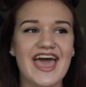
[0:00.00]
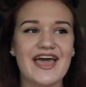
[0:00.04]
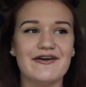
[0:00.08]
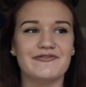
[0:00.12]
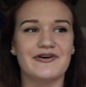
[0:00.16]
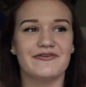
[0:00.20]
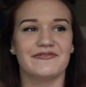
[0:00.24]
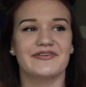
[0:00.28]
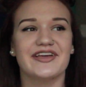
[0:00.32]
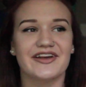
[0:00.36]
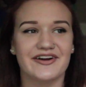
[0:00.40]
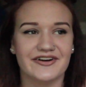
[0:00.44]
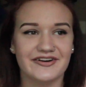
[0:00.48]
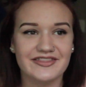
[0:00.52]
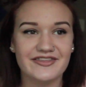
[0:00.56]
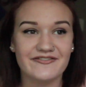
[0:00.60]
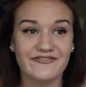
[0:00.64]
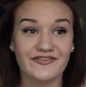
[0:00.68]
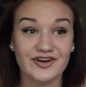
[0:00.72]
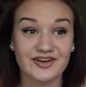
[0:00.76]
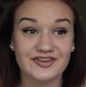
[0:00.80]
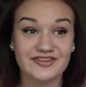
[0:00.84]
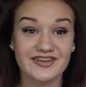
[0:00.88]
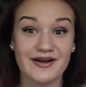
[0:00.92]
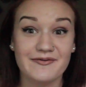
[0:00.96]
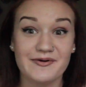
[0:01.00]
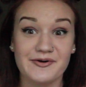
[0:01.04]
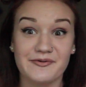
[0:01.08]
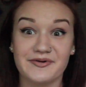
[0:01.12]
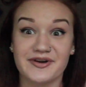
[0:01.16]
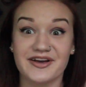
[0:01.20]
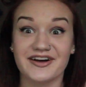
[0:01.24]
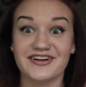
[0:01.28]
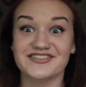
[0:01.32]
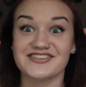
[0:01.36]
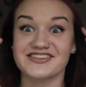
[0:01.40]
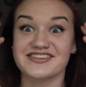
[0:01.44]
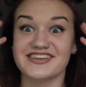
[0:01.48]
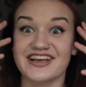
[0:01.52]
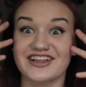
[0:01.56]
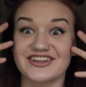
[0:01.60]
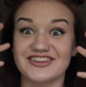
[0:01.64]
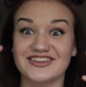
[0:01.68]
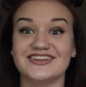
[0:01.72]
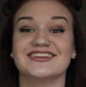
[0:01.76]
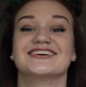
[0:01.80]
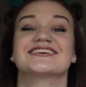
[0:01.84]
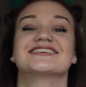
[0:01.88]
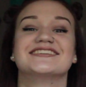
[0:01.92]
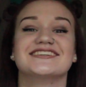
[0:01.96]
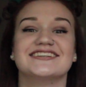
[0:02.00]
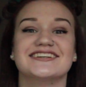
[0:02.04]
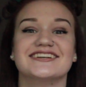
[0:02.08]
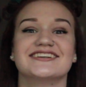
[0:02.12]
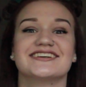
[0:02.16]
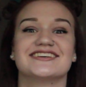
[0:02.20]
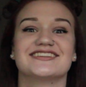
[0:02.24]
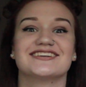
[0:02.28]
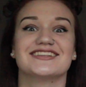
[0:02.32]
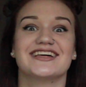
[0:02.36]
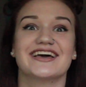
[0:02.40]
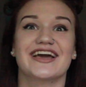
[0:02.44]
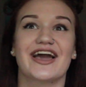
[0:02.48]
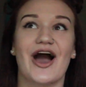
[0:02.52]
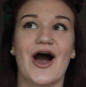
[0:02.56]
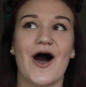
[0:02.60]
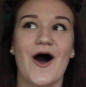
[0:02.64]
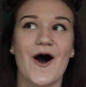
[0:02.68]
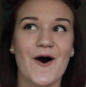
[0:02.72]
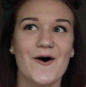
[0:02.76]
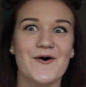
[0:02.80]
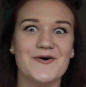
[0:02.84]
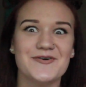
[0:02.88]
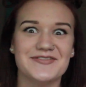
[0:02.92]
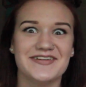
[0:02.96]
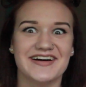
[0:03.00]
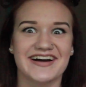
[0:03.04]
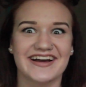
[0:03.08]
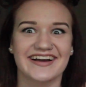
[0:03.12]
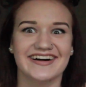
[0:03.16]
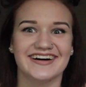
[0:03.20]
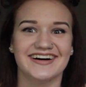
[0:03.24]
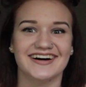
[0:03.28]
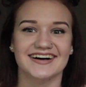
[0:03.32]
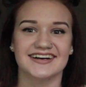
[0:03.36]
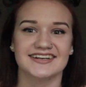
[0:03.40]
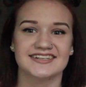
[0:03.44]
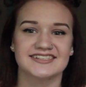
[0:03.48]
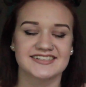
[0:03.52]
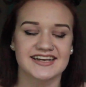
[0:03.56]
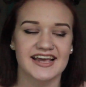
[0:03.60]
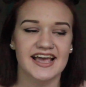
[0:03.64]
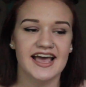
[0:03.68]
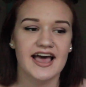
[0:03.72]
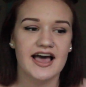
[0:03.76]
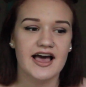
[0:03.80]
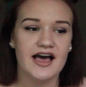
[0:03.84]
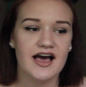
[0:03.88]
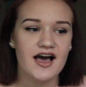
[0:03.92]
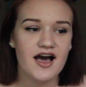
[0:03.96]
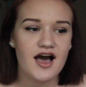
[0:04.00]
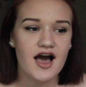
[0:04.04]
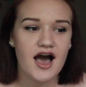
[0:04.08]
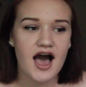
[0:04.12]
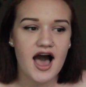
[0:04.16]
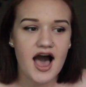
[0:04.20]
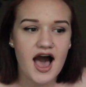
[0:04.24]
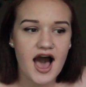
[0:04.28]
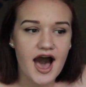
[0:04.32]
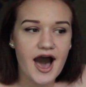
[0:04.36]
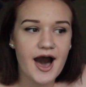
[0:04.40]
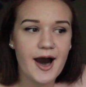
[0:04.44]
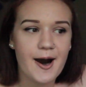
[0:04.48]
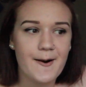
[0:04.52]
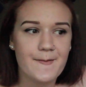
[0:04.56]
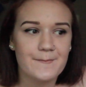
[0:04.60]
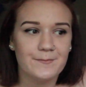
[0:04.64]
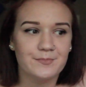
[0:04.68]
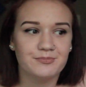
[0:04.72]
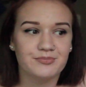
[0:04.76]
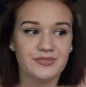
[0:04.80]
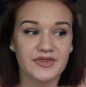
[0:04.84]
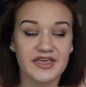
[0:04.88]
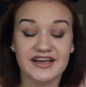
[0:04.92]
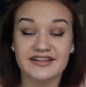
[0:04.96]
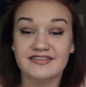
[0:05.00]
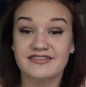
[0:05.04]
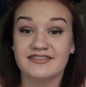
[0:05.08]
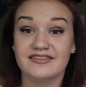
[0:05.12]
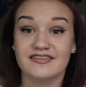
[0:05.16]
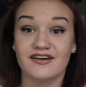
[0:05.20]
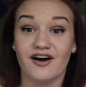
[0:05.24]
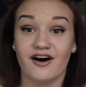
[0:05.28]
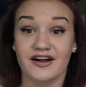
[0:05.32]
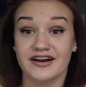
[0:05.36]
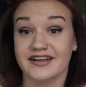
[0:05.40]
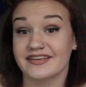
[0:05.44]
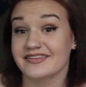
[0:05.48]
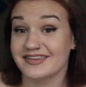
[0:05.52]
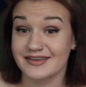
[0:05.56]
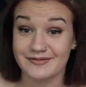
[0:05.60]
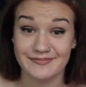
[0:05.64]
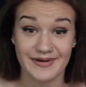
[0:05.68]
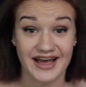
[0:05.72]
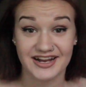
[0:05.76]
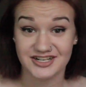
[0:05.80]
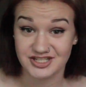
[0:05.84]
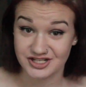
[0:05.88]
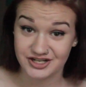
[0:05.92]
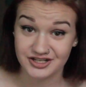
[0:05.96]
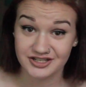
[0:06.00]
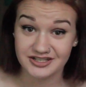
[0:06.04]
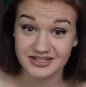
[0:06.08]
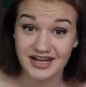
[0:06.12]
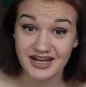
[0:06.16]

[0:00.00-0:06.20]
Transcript: and when we heard it the first time and we all just like looked at each other like, oh my gosh. It's honestly magical.